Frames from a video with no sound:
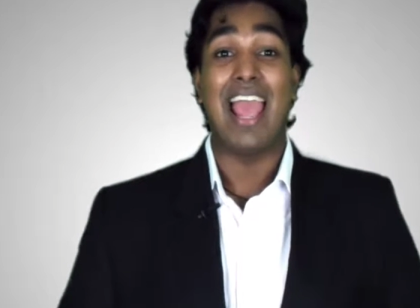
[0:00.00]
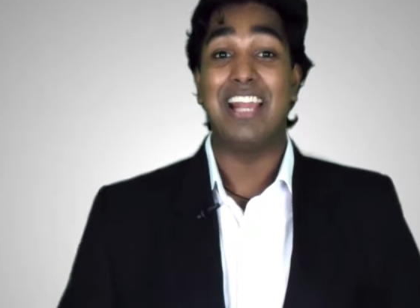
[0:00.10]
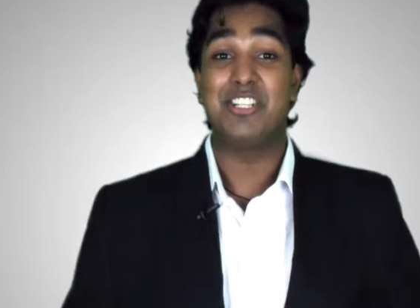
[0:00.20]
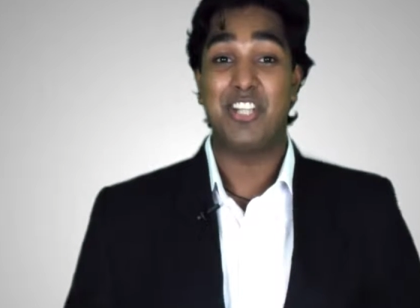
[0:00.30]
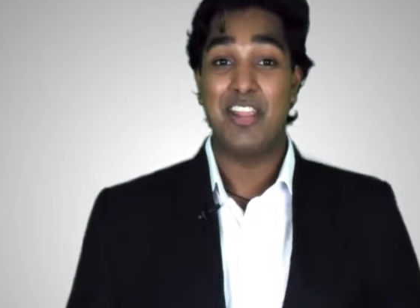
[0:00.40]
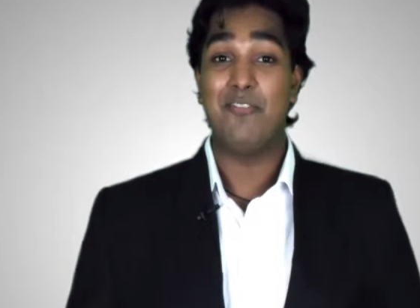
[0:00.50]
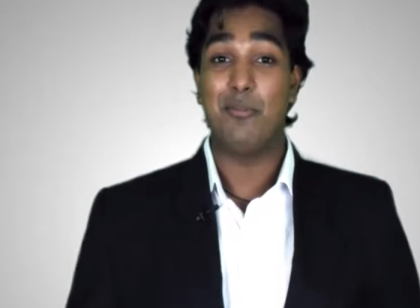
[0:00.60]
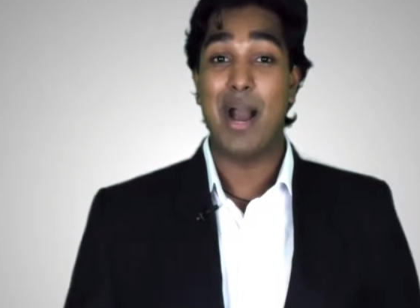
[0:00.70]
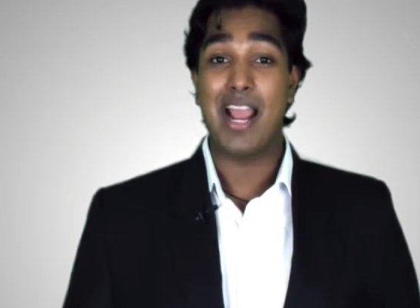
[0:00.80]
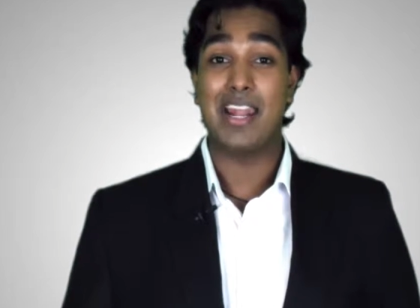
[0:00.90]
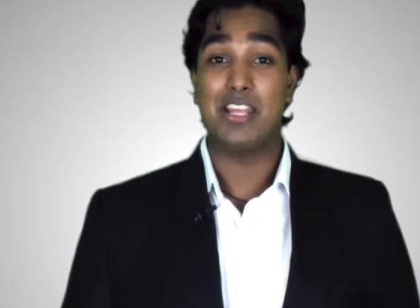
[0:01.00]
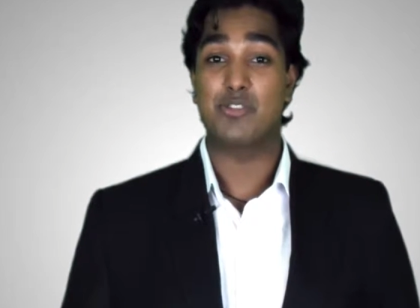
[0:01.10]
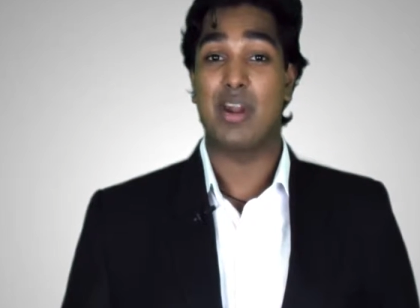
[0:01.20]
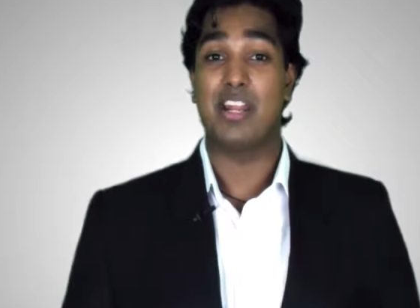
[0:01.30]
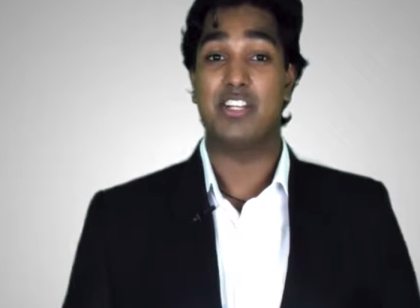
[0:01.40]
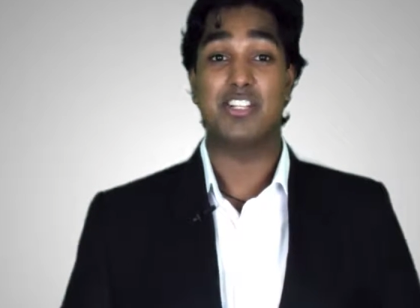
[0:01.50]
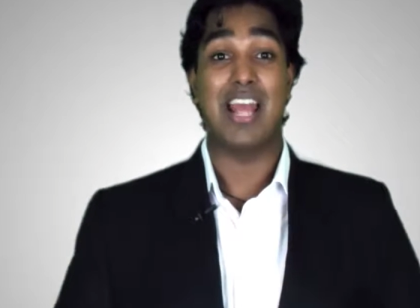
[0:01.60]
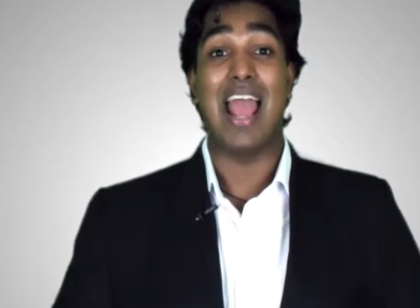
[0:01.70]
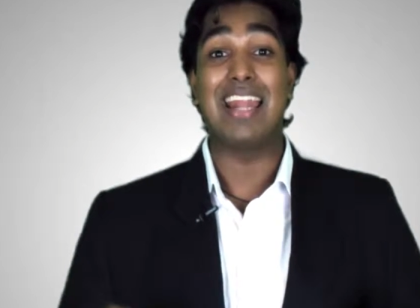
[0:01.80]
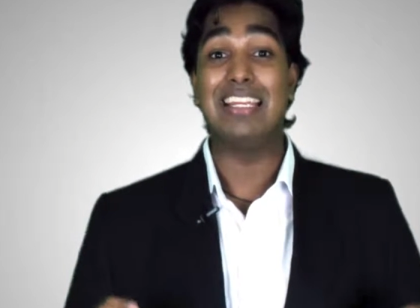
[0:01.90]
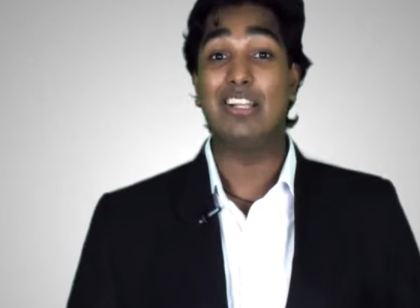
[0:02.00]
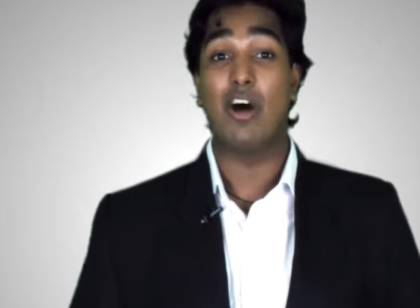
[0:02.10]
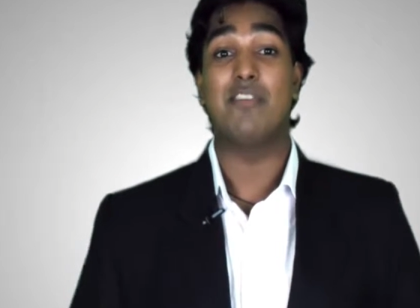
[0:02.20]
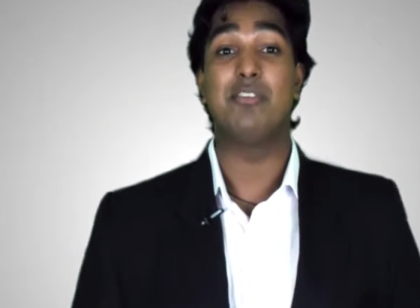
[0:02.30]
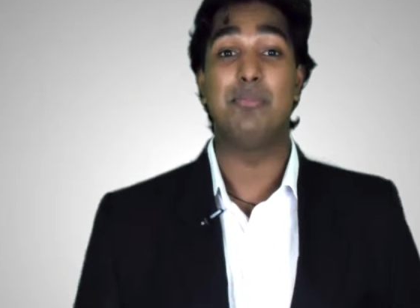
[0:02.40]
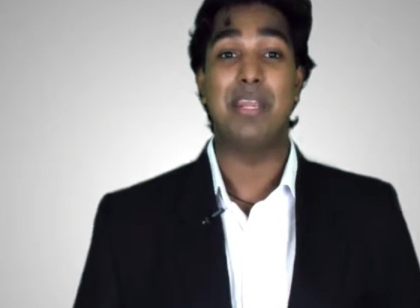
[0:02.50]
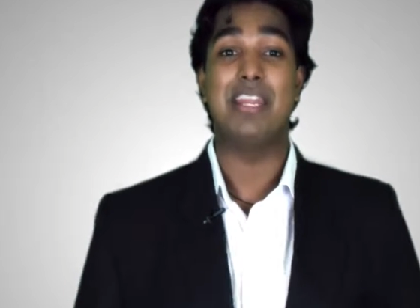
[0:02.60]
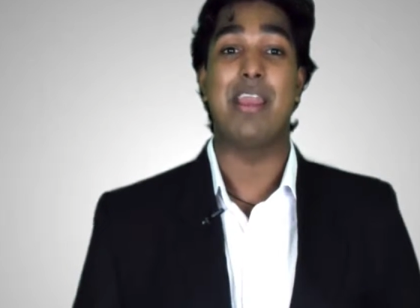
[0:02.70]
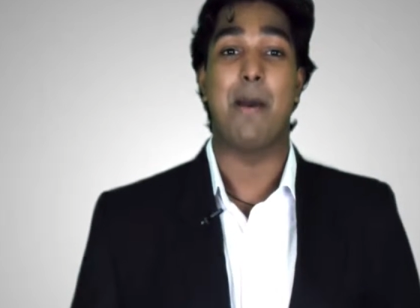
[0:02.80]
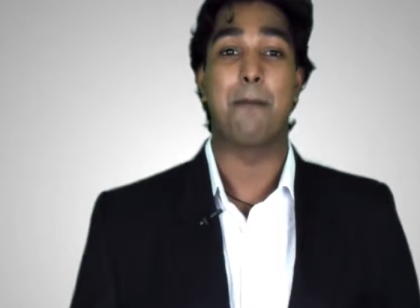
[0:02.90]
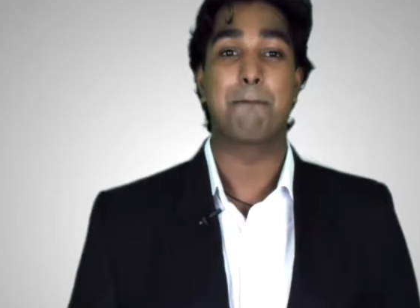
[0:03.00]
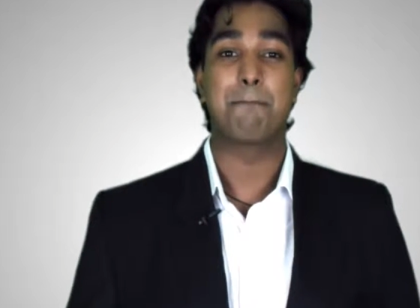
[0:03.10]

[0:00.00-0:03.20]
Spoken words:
and Chief Marketing Strategist at Enliven Media.